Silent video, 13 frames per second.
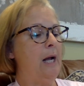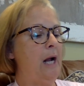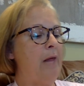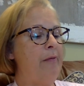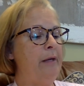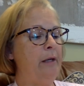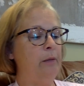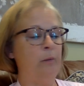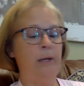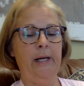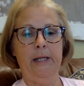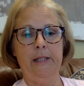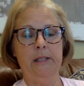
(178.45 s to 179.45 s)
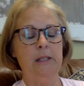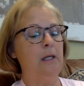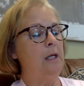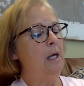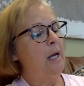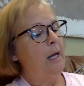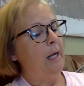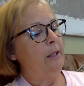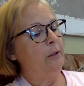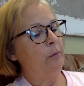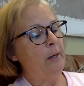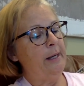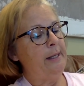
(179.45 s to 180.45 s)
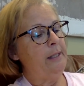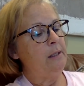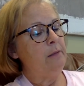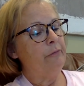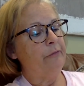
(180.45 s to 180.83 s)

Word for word: and then it rains. And the rain